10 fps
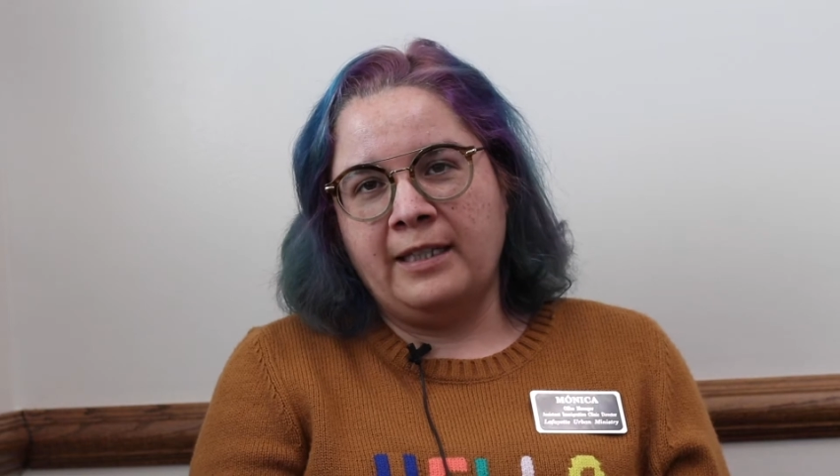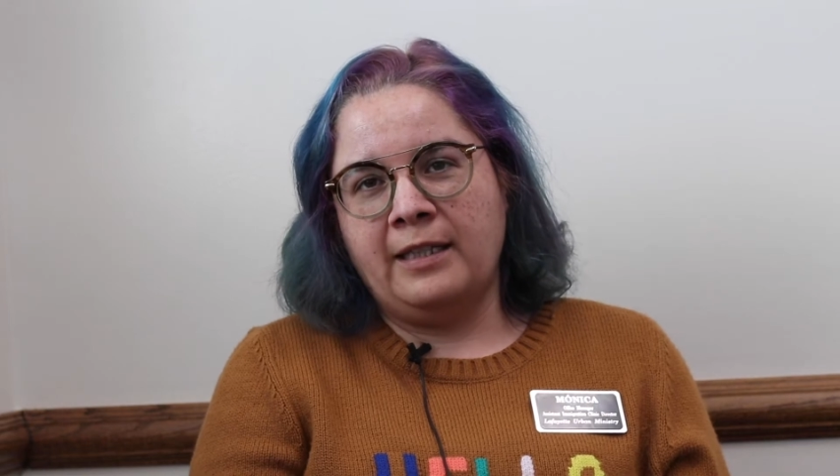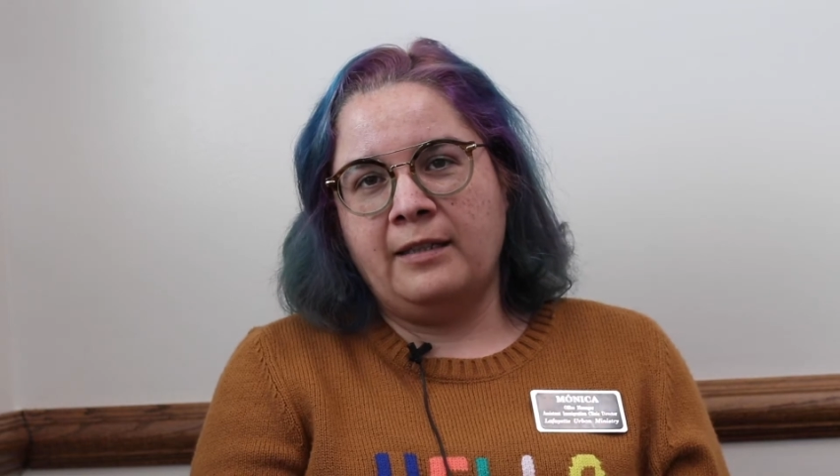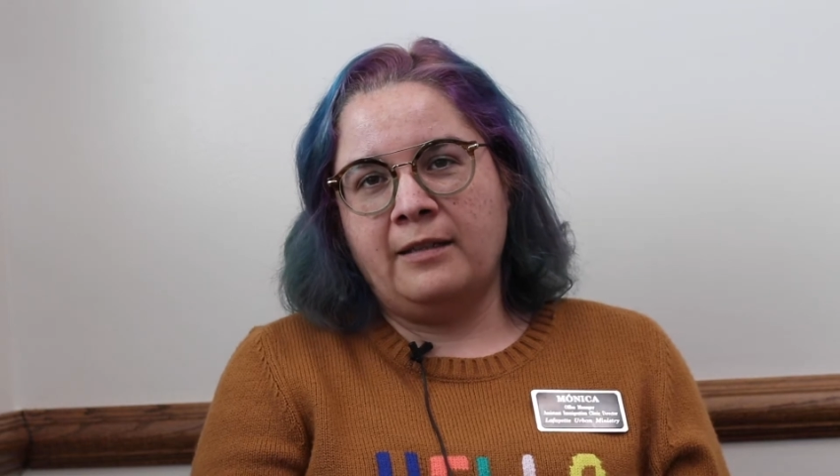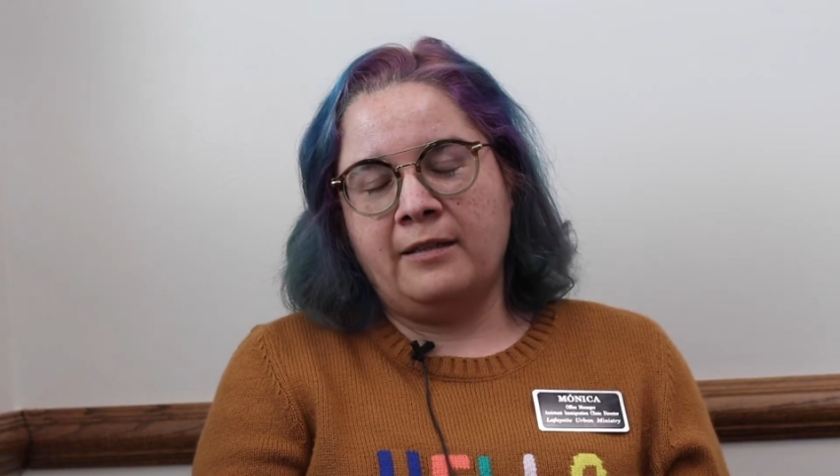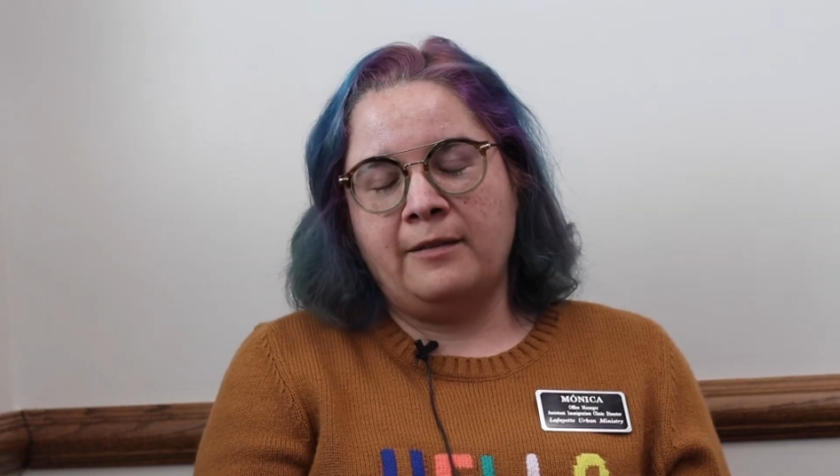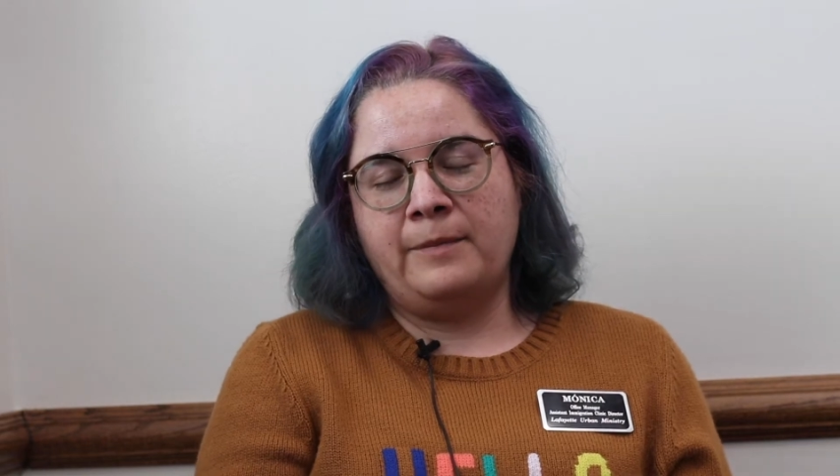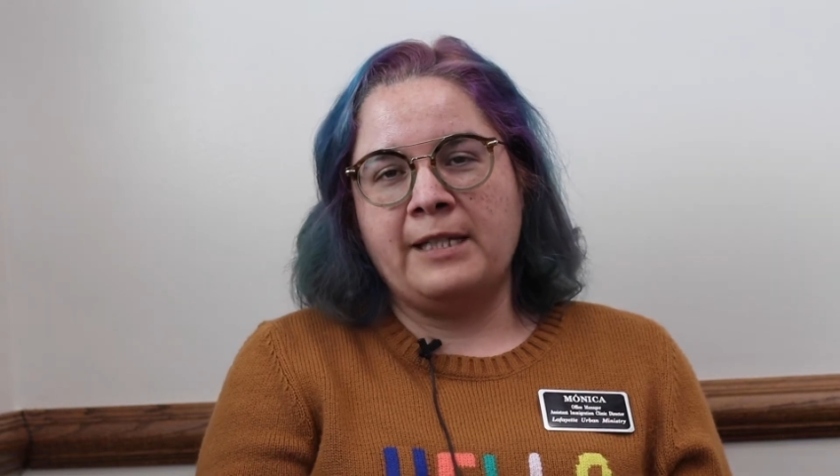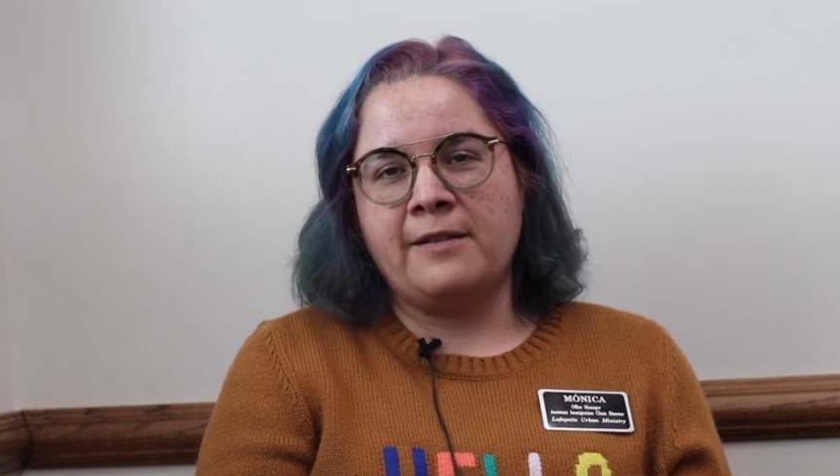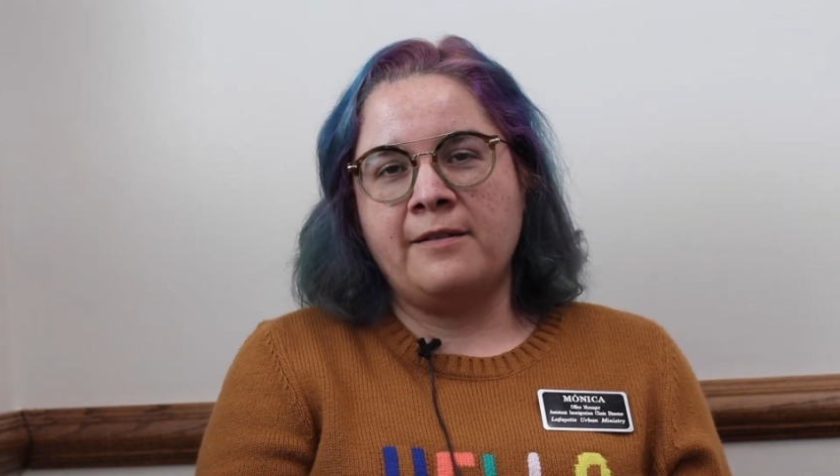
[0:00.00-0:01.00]
in are
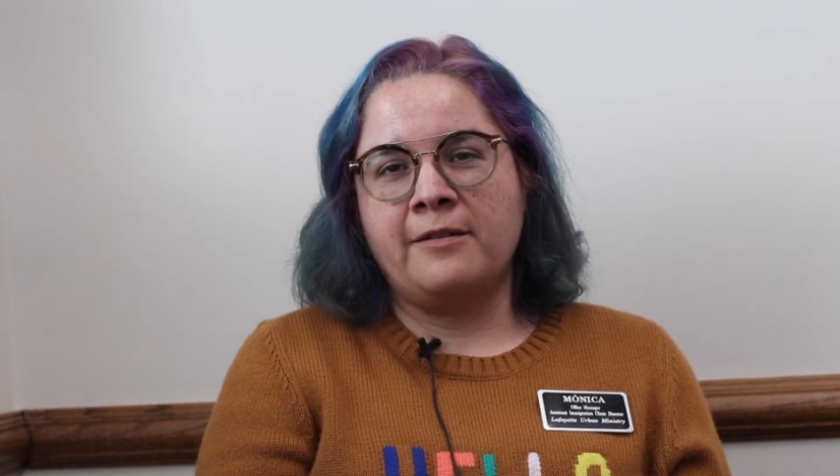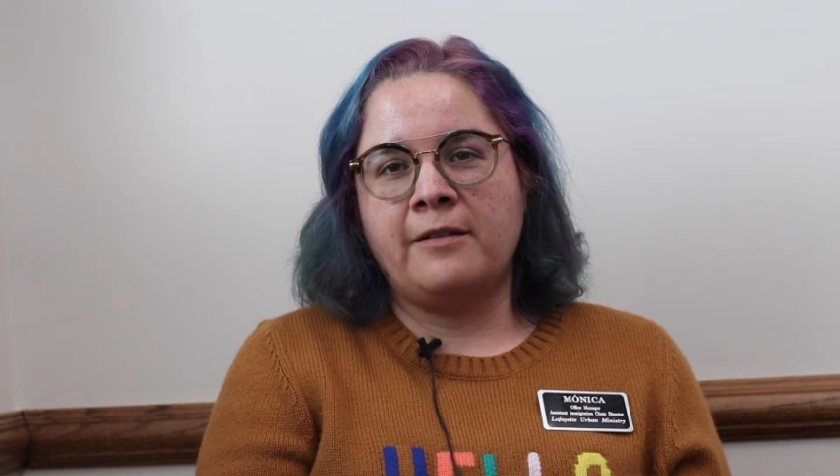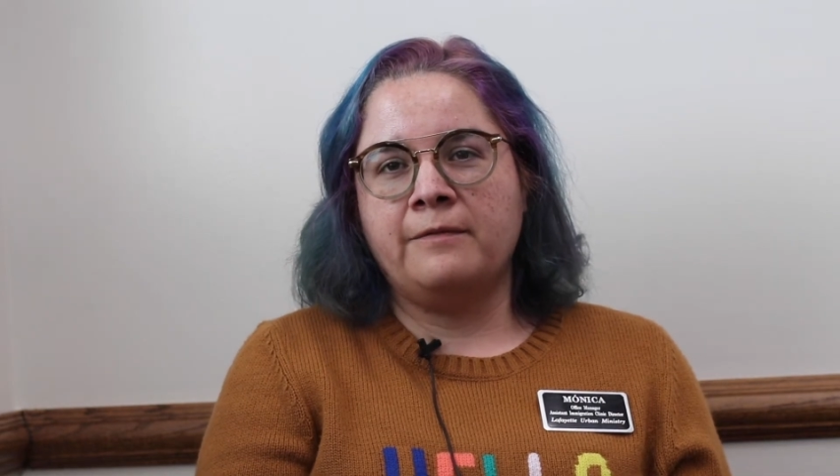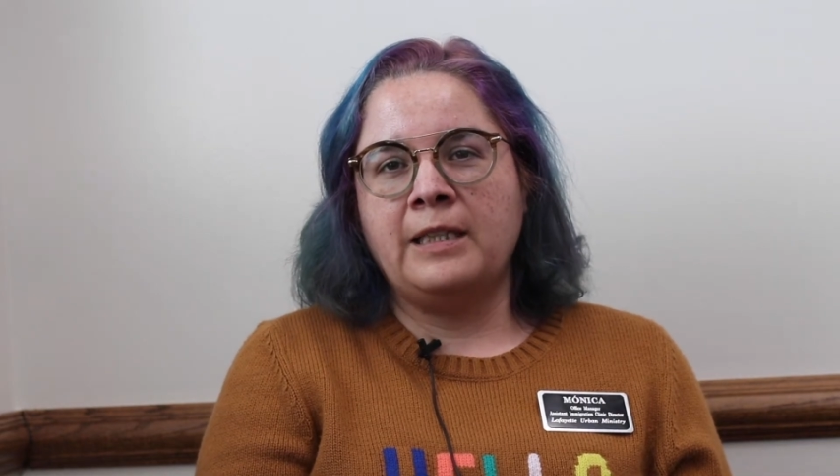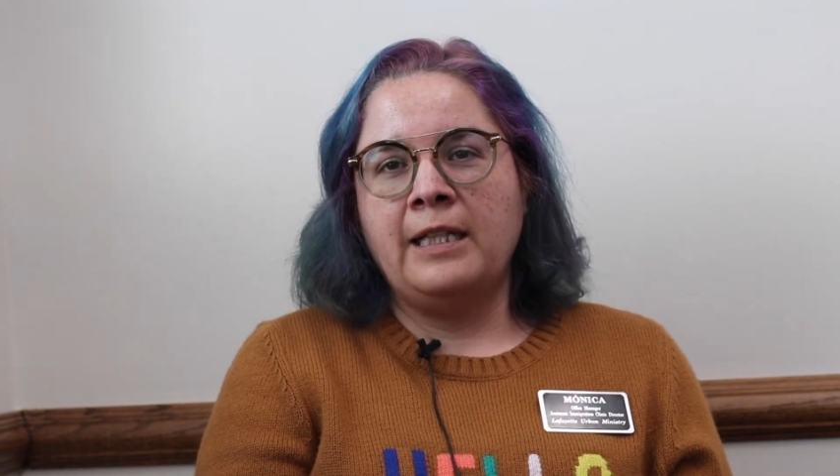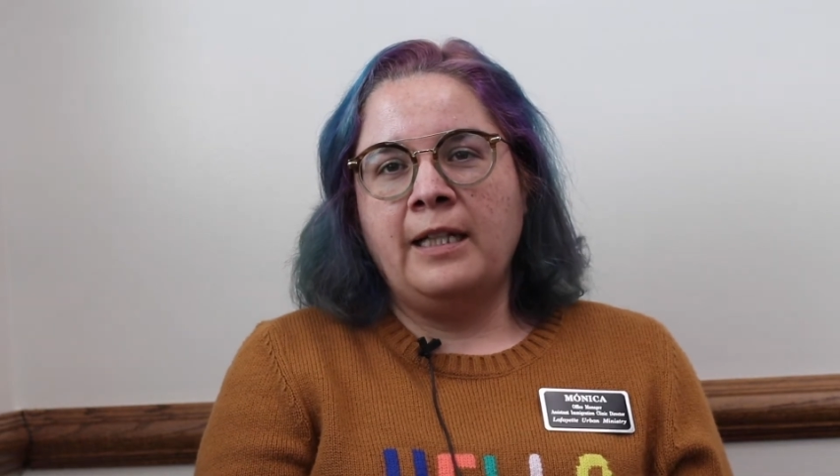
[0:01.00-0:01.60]
being served.